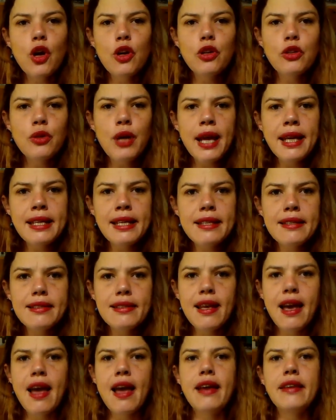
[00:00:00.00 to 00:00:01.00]
Granny
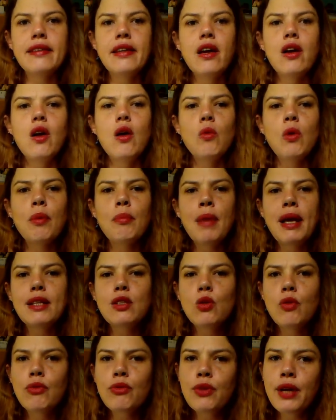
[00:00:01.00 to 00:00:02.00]
sad, what makes
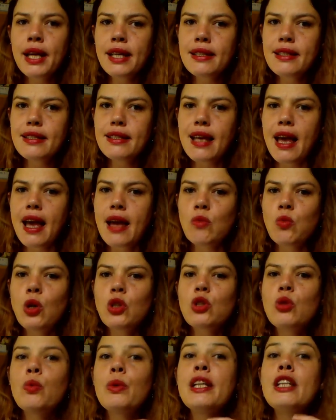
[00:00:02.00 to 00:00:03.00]
your friends sad, what
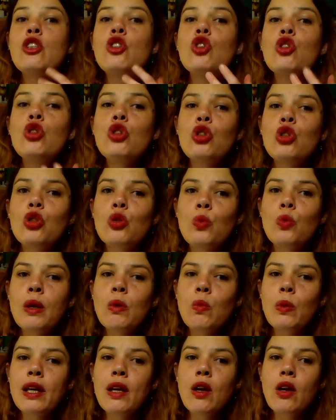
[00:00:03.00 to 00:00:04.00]
do we do when
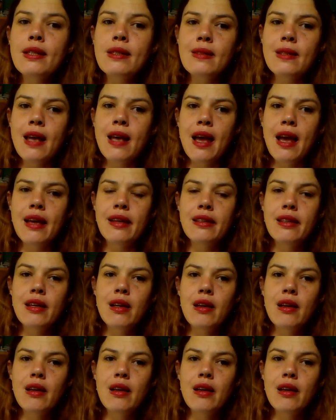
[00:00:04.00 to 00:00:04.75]
we are sad,